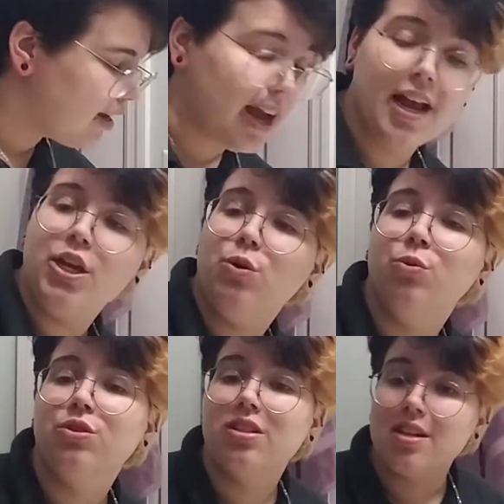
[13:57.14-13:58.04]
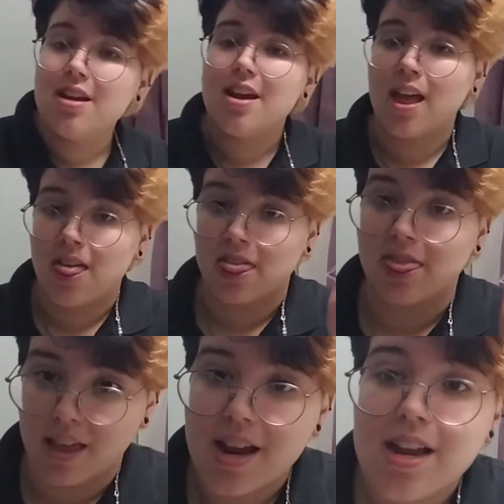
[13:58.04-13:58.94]
and you will see
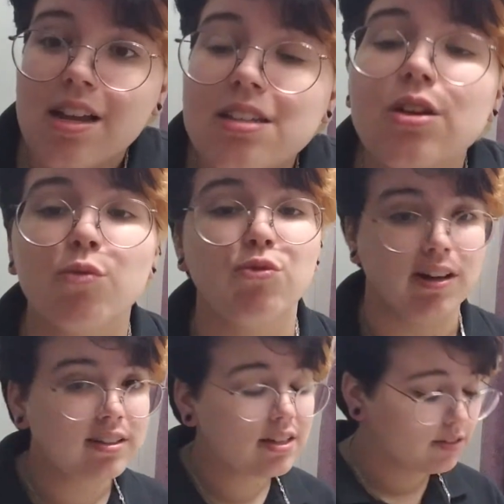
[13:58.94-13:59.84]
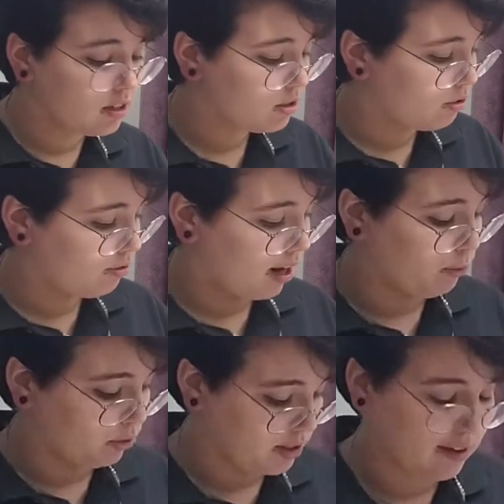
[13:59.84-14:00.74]
these relatively soon. I
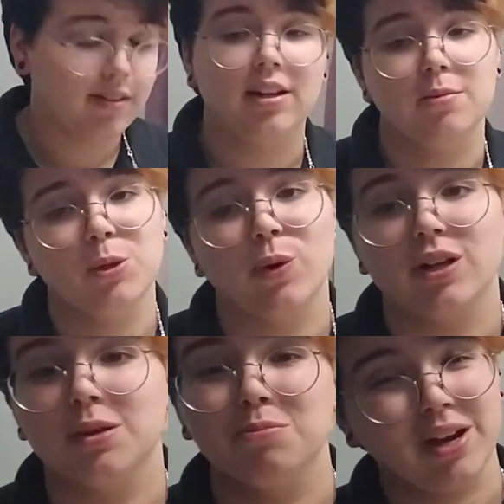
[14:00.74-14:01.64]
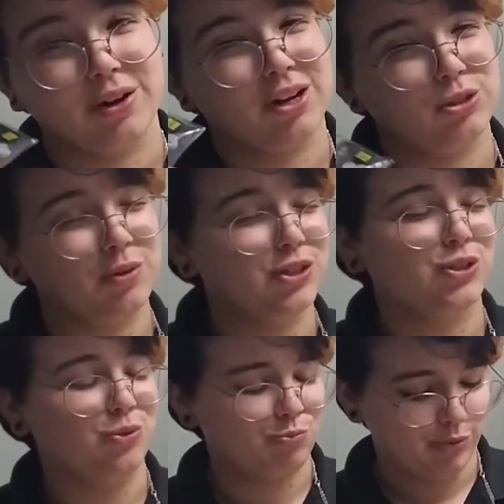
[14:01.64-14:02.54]
will definitely be wearing them by
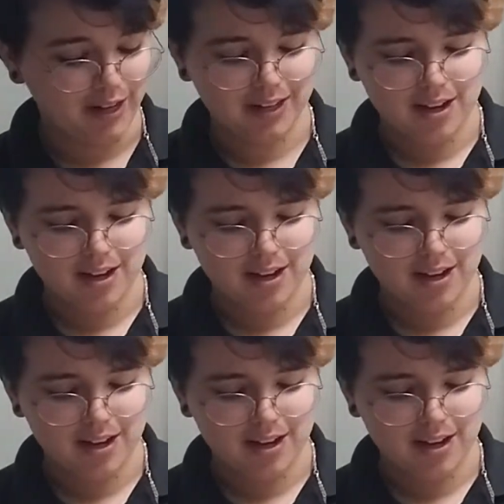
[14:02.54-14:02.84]
graduation, but